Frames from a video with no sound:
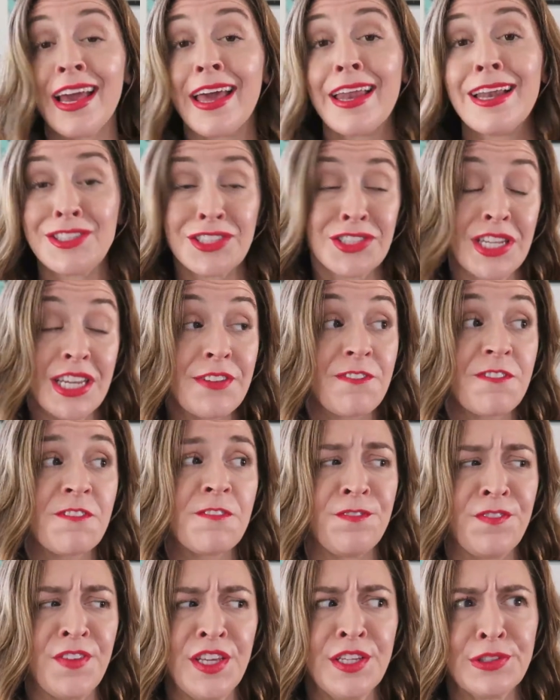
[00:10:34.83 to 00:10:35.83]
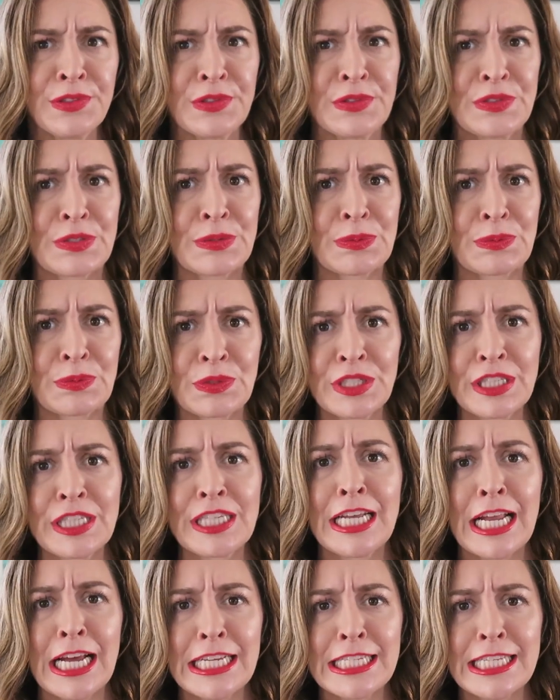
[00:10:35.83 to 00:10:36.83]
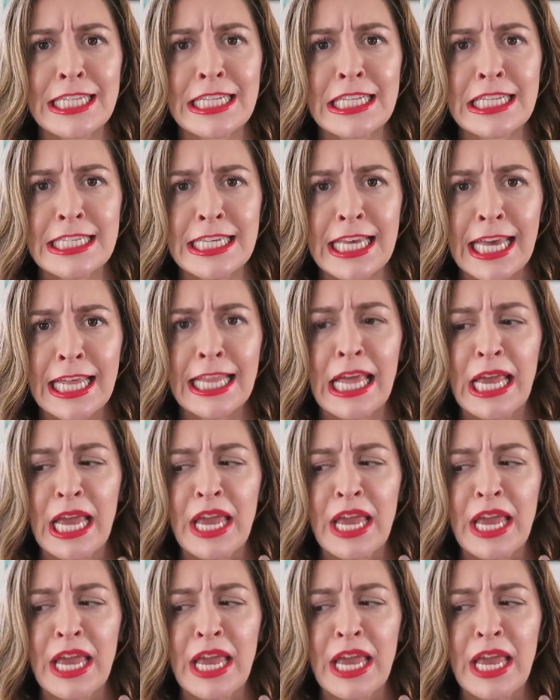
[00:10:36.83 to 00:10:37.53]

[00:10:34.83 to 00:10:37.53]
And it just, it feels really nice on the skin.